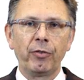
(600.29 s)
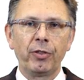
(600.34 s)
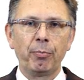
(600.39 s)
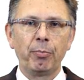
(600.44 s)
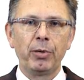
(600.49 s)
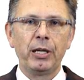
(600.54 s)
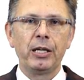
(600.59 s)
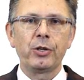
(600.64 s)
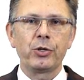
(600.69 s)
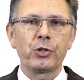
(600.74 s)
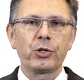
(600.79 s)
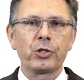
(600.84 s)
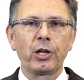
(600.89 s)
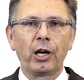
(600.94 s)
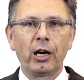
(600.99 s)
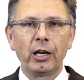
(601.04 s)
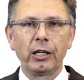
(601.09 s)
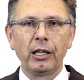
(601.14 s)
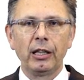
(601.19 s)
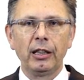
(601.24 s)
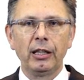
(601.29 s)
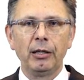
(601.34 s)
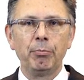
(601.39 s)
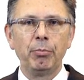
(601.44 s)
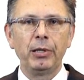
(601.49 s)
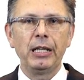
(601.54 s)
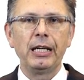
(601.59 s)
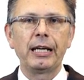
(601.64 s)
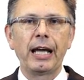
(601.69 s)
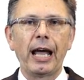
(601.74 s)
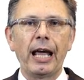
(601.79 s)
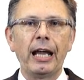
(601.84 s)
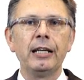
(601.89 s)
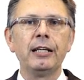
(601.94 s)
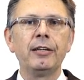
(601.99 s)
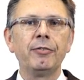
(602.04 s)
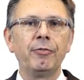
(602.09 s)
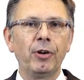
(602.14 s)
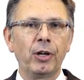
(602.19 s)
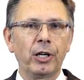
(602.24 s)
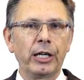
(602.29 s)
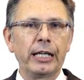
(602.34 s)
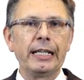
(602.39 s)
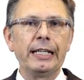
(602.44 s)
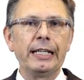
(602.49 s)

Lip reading: the peak start and the peak end very